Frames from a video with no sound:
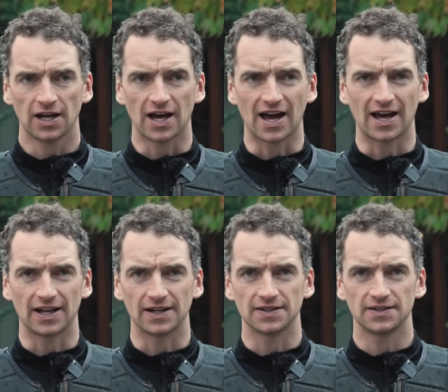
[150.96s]

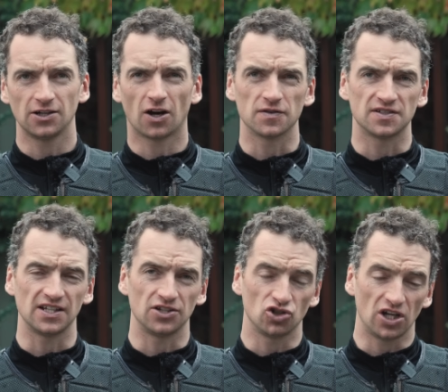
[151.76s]
And you often
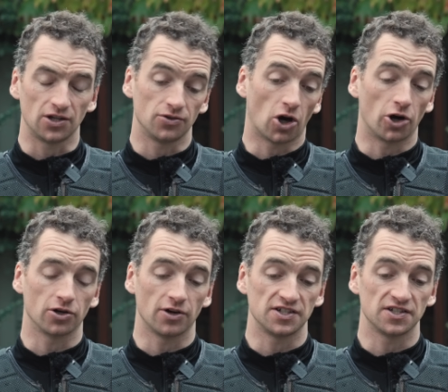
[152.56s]
see in
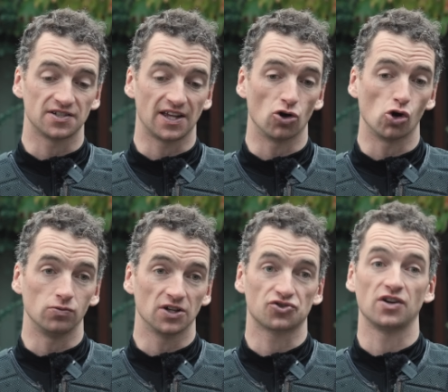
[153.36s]
hurdle races, they
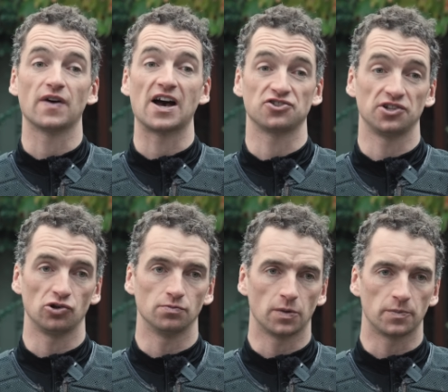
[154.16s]
go a stride faster than
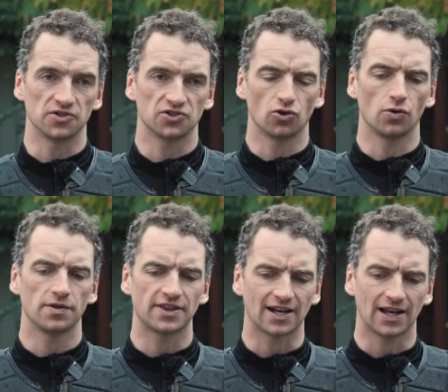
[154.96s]
they do in bumpers, so
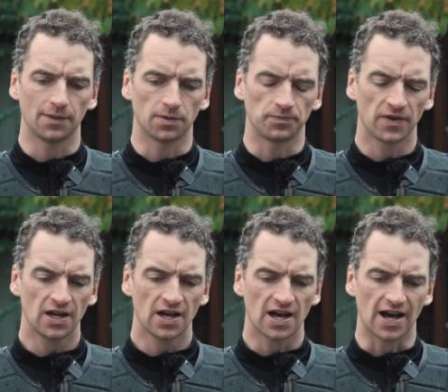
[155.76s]
that'll help him.
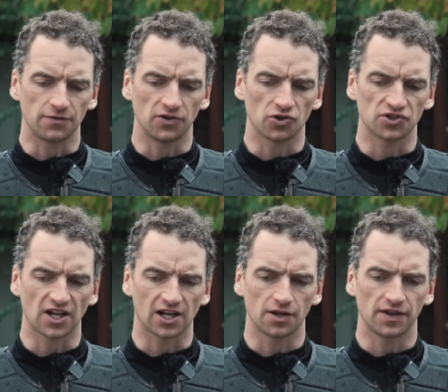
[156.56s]
And if he does
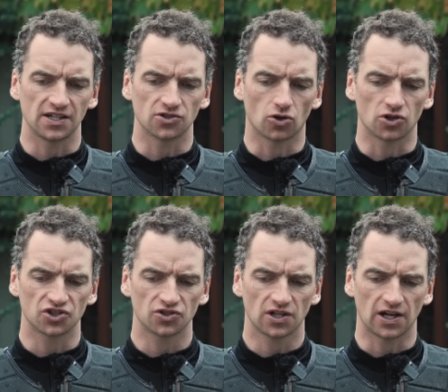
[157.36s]
settle, I think he's a
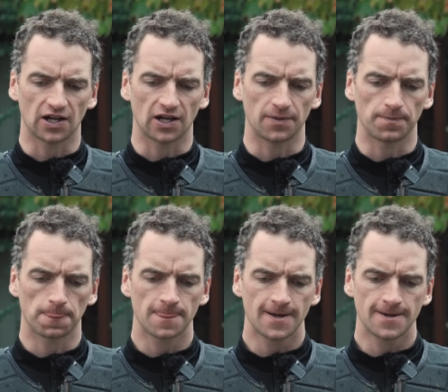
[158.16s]
horse,
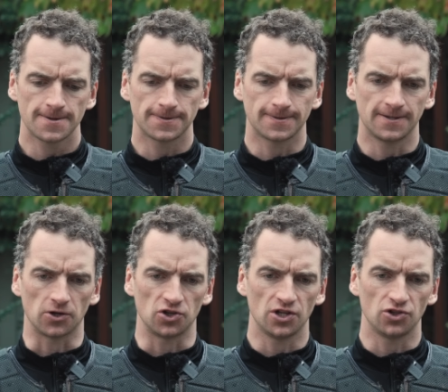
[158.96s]

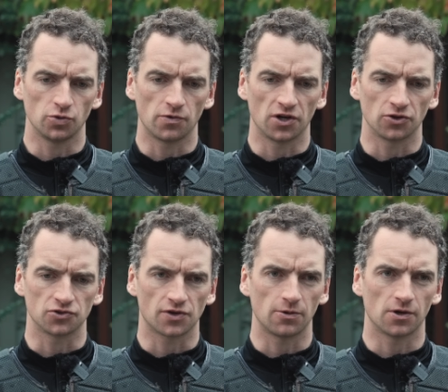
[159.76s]
he should be running
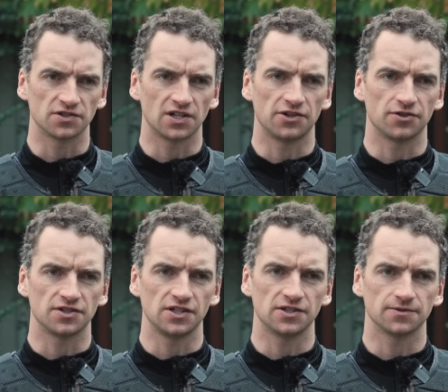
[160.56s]
those grade 1s later in the
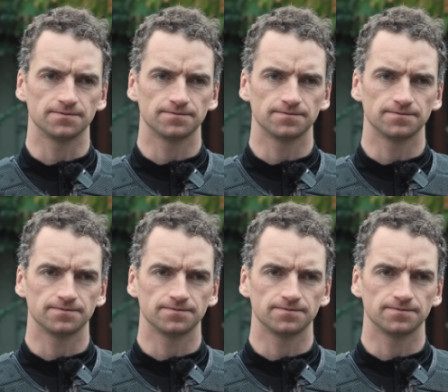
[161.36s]
season.